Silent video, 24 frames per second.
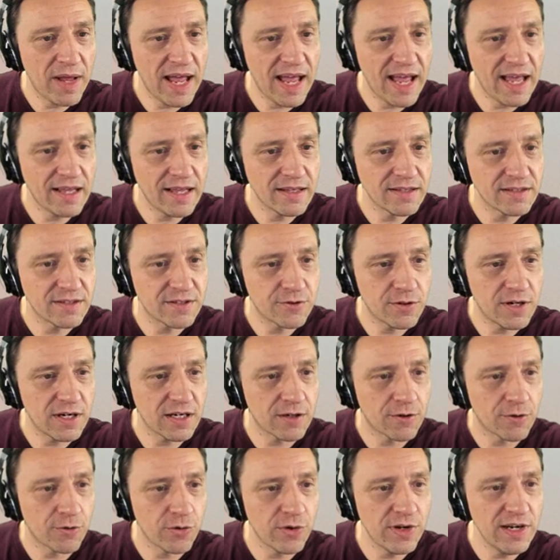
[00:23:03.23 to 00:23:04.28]
ban
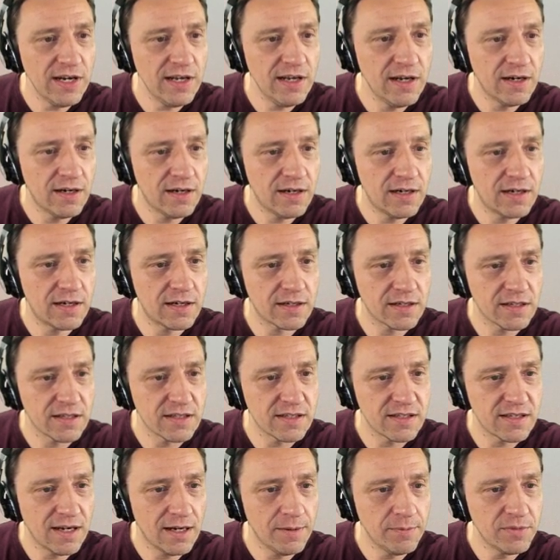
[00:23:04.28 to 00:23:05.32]
struck really hard in
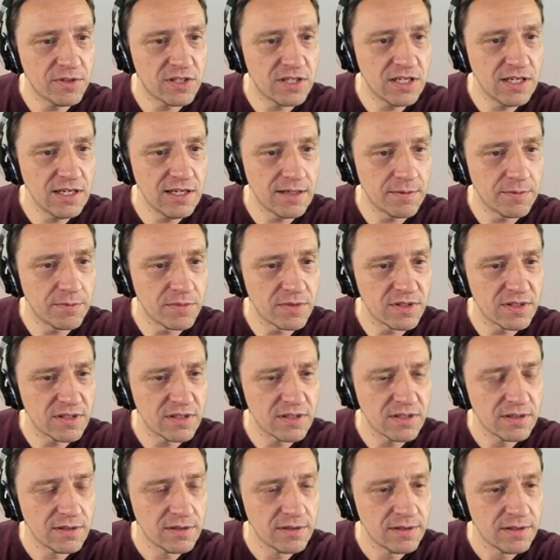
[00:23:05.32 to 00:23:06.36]
some teams.
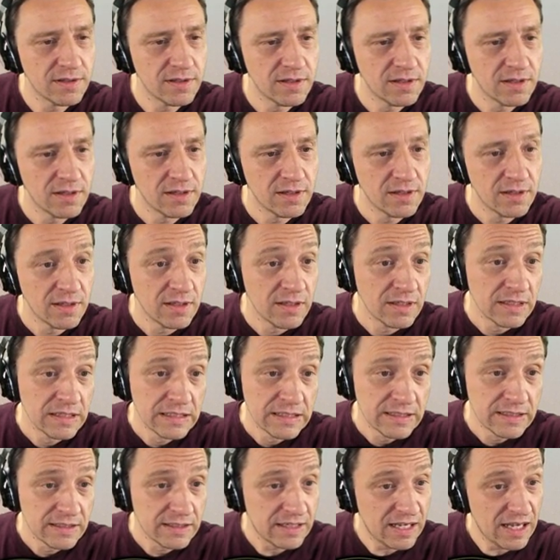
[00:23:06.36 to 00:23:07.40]

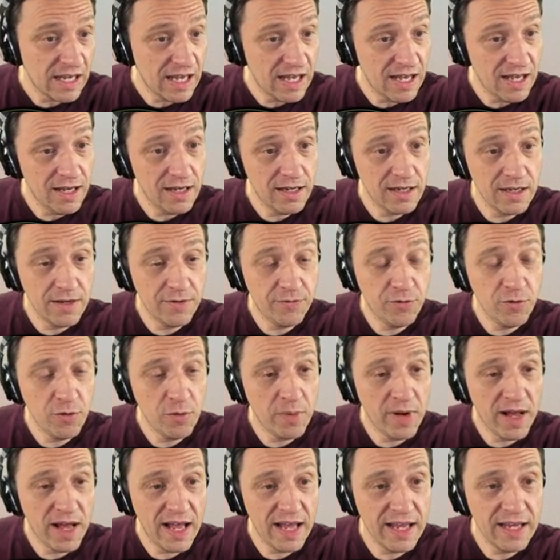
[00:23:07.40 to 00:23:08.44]
Yeah, if you
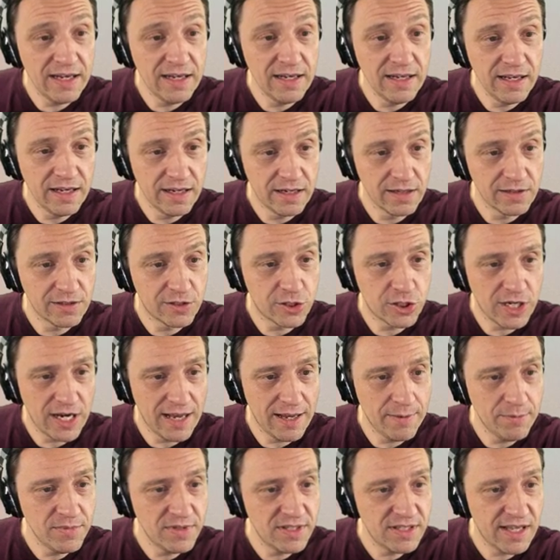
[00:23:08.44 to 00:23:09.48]
buy illegal
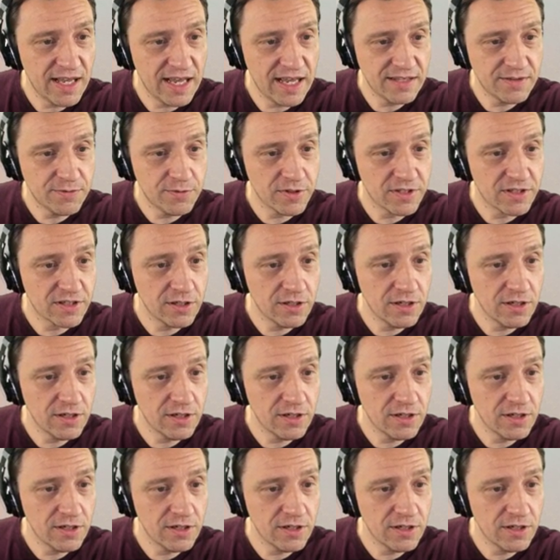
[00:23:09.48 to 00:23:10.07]
gems, that's what's